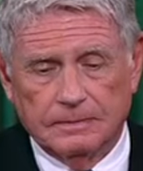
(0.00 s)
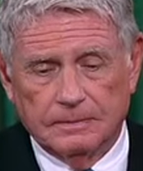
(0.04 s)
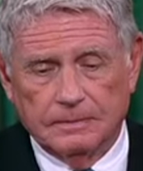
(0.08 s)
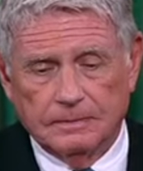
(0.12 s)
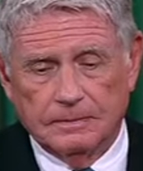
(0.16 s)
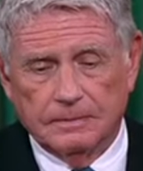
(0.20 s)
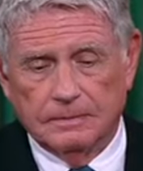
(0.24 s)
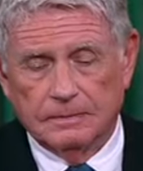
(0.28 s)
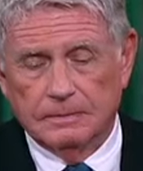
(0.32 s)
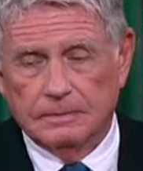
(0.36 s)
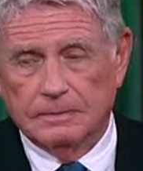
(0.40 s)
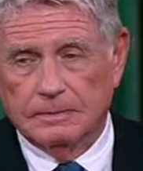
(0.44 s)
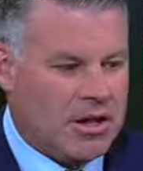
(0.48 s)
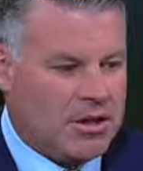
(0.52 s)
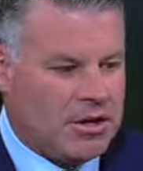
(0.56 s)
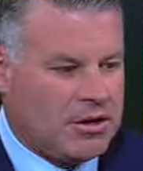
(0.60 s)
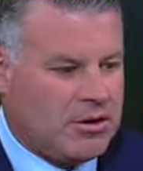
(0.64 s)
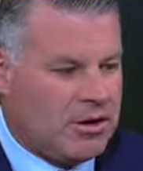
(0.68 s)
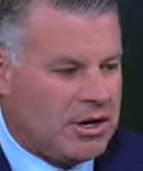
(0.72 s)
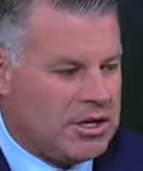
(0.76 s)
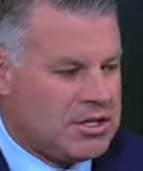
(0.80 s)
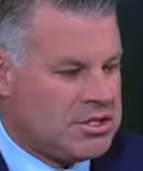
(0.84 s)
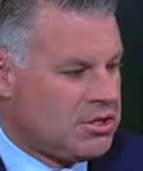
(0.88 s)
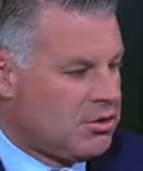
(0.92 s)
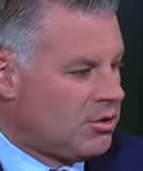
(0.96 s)
gave him a failing
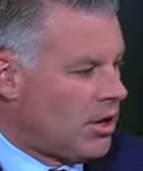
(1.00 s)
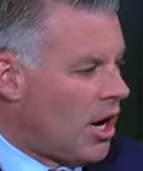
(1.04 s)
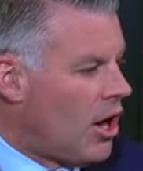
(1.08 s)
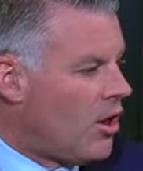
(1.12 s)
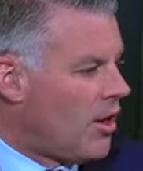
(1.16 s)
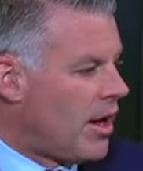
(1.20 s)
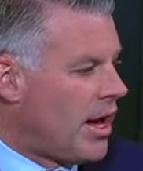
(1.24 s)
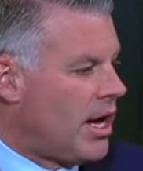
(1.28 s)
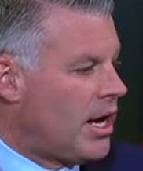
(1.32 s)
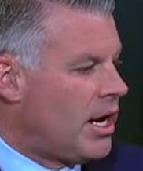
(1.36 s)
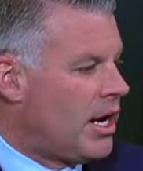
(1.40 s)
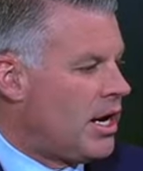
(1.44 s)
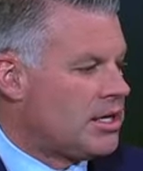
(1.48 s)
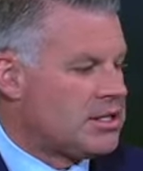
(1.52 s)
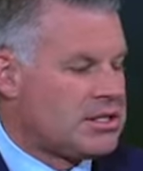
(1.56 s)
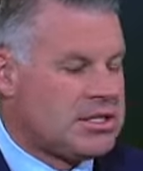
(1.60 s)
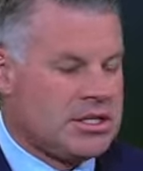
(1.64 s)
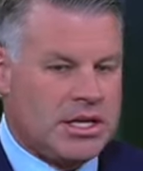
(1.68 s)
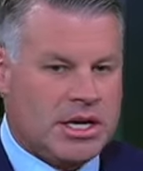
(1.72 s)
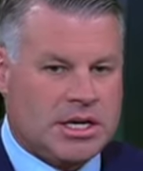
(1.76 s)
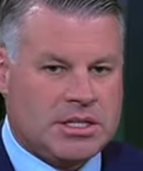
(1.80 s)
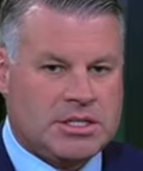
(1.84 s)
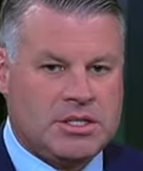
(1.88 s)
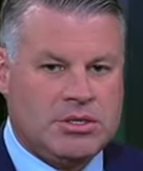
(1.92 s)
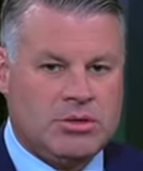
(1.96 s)
grade too, and I'll add on to
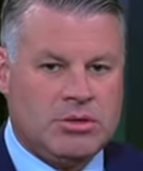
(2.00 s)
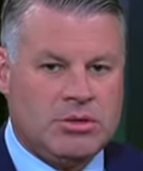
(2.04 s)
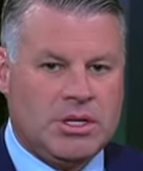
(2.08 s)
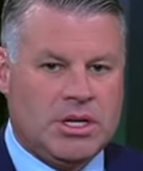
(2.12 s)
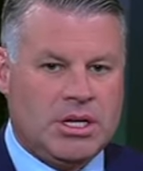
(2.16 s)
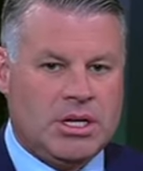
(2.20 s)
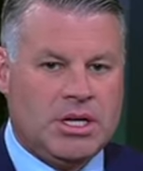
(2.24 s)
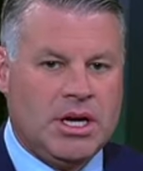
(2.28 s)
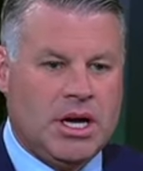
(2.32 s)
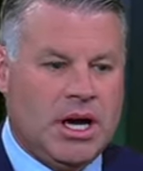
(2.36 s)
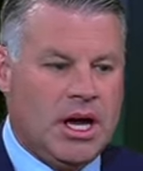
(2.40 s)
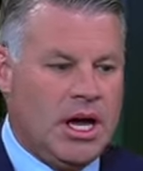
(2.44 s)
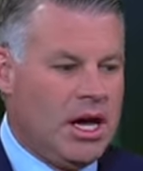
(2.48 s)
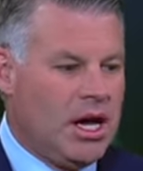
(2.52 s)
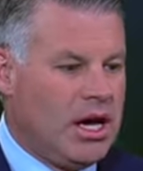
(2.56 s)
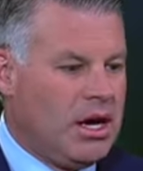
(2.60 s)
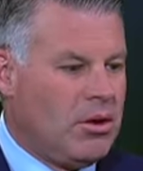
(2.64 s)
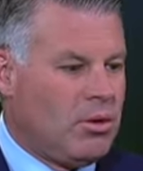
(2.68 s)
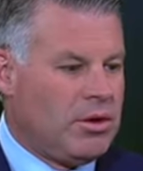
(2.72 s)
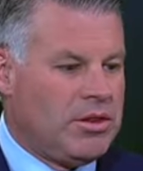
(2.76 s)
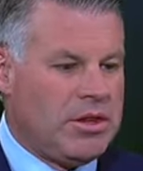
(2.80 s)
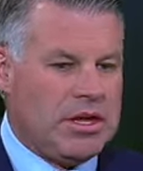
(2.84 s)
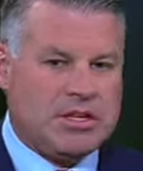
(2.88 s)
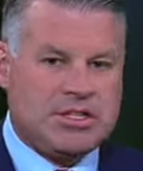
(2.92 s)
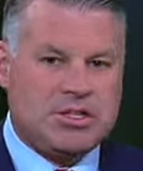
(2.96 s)
that too. The
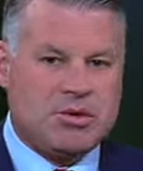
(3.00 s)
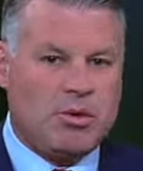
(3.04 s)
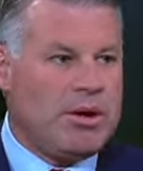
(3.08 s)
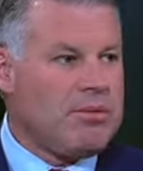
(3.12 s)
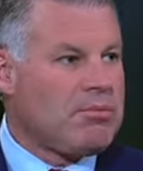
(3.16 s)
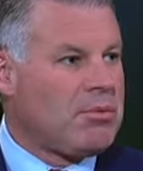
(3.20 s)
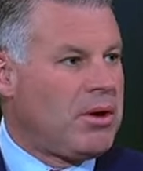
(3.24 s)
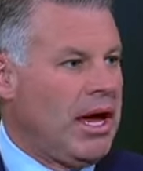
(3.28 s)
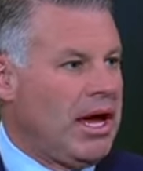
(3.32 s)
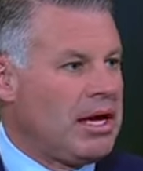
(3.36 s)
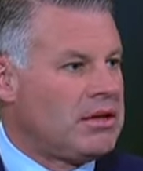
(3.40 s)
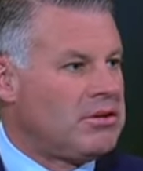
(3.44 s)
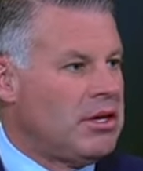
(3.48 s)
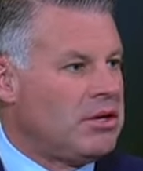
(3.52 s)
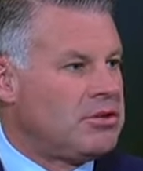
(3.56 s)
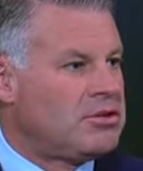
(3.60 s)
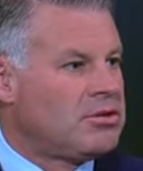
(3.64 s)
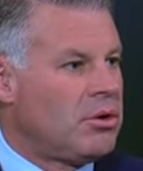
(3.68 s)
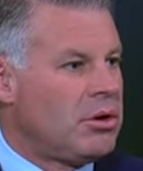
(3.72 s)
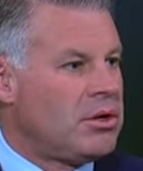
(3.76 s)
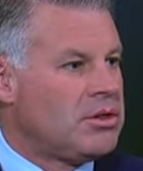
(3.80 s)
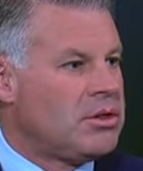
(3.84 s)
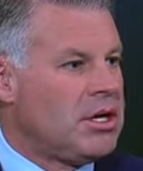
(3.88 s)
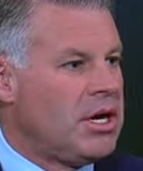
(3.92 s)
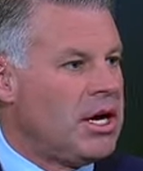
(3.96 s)
when they squib kicked it
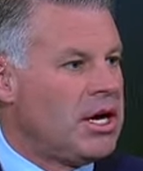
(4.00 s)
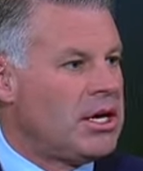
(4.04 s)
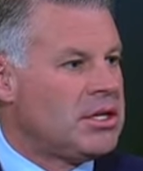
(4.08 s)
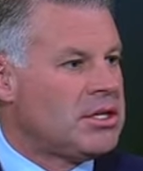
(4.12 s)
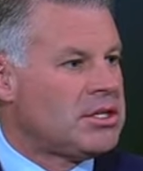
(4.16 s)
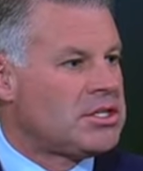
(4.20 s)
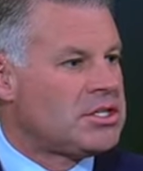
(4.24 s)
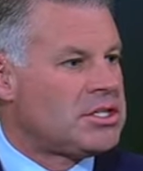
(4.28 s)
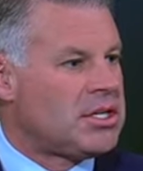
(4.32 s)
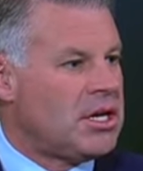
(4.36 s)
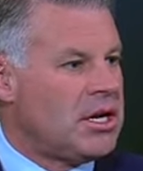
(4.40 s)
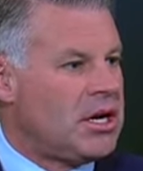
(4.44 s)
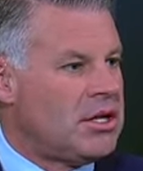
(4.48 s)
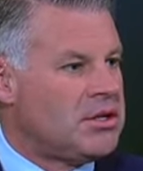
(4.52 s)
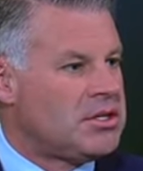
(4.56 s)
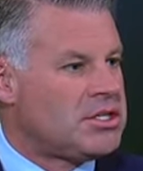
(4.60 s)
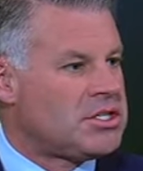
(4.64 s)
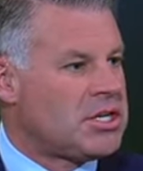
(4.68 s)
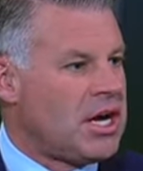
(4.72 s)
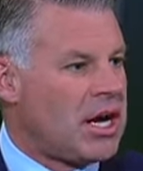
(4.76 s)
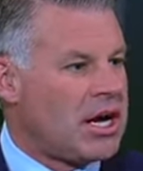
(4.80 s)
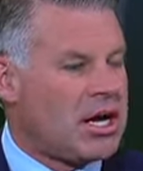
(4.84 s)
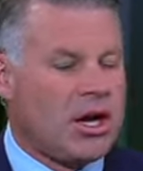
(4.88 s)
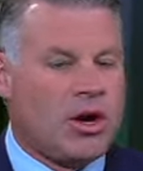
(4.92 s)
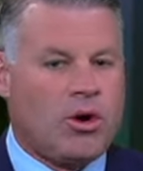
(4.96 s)
toward the end of the, uh, the
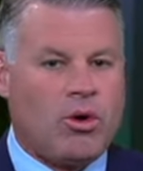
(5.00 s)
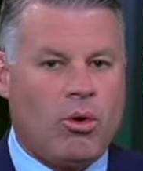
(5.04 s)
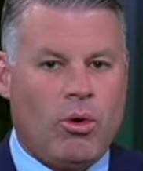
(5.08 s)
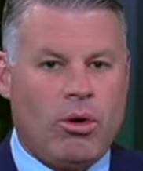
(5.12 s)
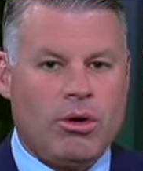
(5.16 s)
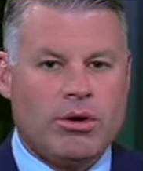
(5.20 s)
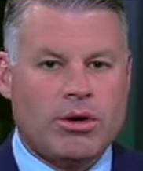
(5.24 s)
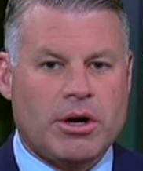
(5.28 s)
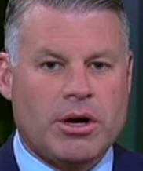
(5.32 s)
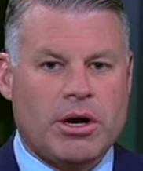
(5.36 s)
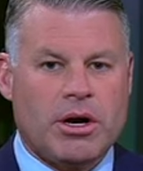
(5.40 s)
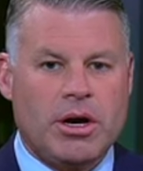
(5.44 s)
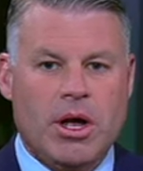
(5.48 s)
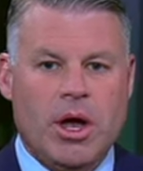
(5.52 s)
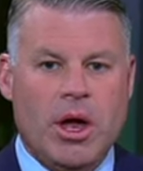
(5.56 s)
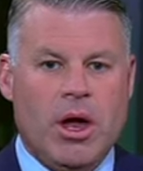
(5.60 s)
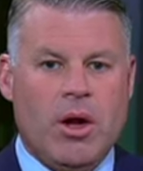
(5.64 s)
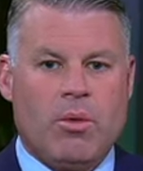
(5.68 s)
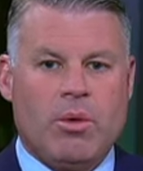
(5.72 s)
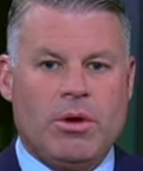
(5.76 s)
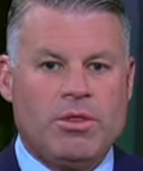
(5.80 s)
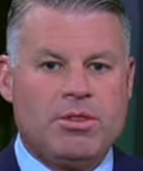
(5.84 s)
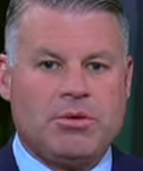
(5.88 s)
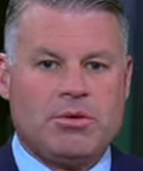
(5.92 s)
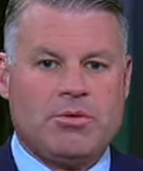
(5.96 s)
second quarter
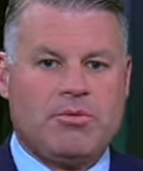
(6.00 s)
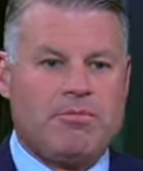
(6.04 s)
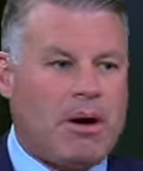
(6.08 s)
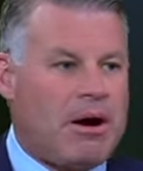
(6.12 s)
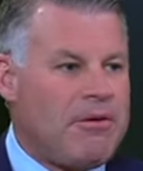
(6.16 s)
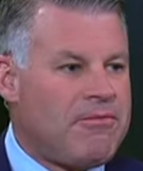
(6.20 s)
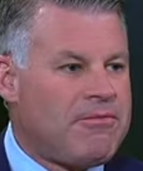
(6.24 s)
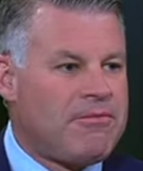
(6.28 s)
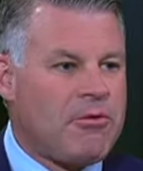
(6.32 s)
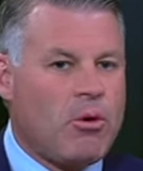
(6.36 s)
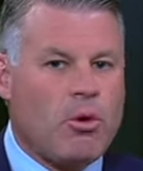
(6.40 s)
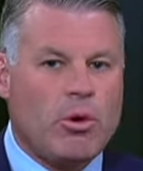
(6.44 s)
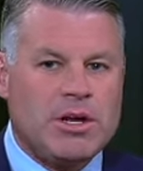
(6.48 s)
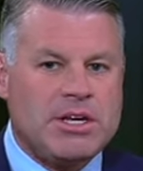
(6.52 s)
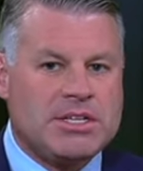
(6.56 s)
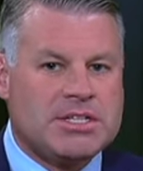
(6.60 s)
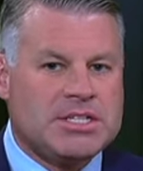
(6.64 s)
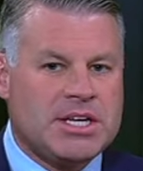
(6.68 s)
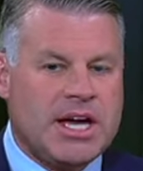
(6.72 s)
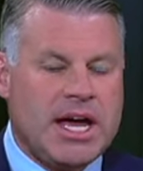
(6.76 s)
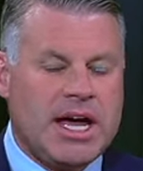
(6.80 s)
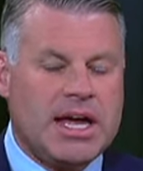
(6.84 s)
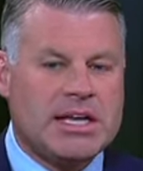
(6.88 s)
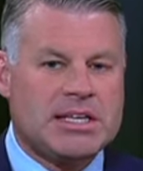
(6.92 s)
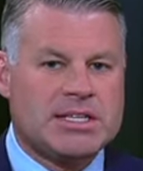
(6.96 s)
went through about 40
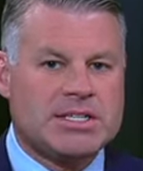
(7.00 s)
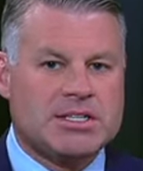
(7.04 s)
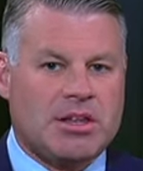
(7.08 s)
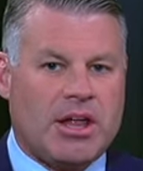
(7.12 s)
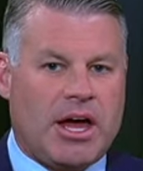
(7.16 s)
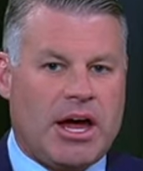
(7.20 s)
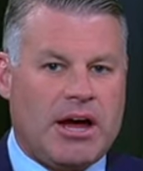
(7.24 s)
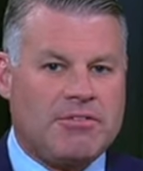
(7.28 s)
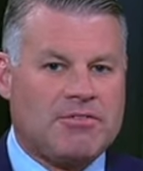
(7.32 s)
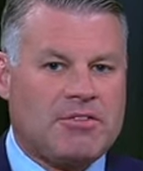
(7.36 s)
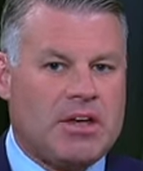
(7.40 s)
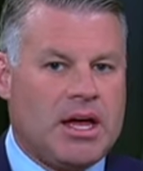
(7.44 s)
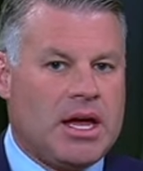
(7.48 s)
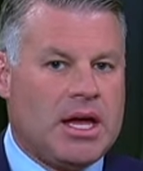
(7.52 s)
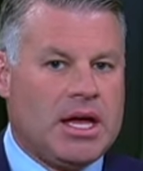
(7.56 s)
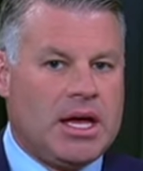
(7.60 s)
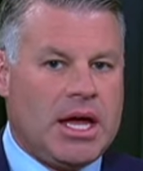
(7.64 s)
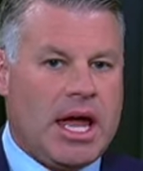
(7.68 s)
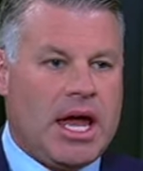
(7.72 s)
seconds yeah. left, Gosh.